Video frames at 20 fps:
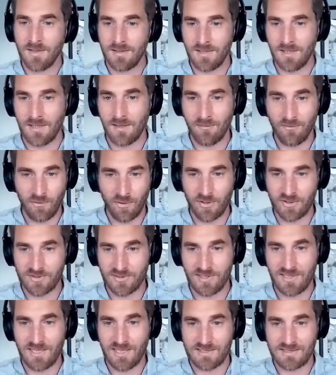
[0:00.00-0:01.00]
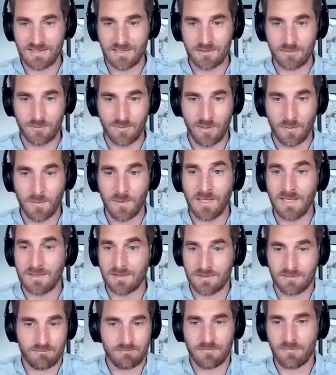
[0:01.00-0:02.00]
they have lost the access to their
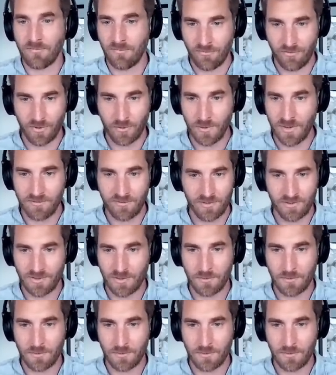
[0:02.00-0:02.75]
wallets forever.